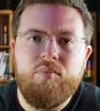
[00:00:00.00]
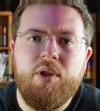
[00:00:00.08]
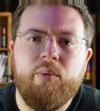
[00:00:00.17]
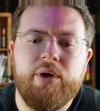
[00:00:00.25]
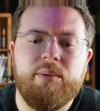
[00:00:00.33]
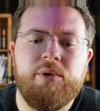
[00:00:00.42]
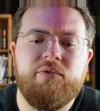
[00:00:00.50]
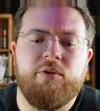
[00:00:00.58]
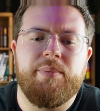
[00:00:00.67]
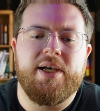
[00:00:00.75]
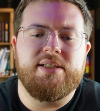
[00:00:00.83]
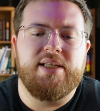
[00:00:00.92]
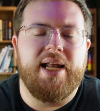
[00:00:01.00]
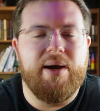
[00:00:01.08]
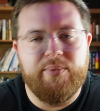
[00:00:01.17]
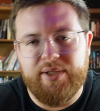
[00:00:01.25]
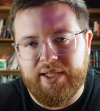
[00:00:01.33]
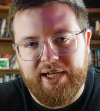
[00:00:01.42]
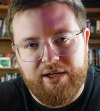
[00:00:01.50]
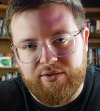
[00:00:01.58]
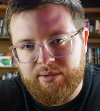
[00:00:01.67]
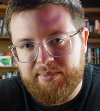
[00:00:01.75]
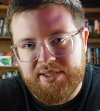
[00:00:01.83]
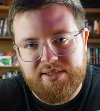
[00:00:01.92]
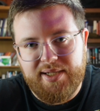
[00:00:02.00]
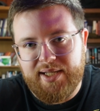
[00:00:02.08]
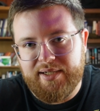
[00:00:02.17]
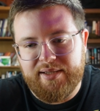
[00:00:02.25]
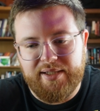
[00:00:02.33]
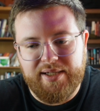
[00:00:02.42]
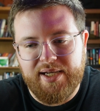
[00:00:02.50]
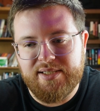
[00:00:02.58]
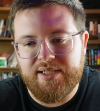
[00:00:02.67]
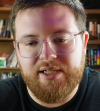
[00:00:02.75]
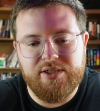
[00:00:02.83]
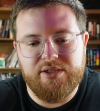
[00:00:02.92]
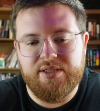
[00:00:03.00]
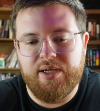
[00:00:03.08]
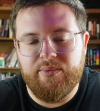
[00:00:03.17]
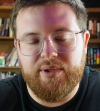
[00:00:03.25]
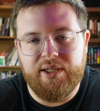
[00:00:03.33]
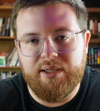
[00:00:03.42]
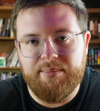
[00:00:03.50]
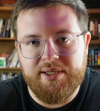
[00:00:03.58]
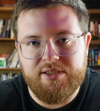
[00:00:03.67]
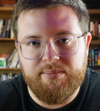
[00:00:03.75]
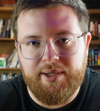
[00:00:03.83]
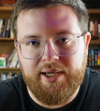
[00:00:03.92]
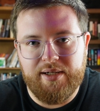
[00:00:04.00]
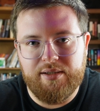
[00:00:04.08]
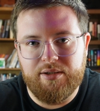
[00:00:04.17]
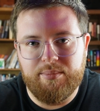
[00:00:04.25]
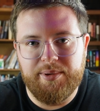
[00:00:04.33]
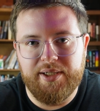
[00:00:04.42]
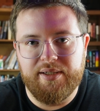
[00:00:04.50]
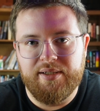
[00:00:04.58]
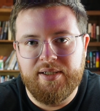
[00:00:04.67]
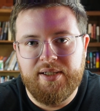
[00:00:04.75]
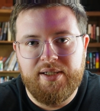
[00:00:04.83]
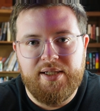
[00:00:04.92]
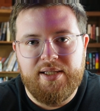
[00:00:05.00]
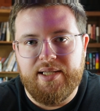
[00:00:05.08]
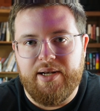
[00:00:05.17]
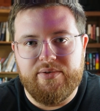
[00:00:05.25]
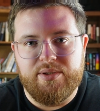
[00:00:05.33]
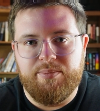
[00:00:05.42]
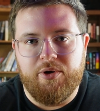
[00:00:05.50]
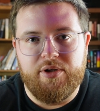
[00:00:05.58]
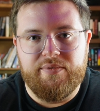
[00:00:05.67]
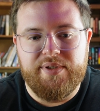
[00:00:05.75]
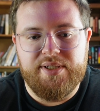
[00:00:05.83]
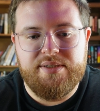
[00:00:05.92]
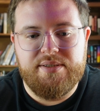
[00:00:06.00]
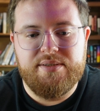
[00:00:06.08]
We're going to move on past that. I really got on the bestiality thing, guys, and it really did mess in my head a little bit that I was a part of this.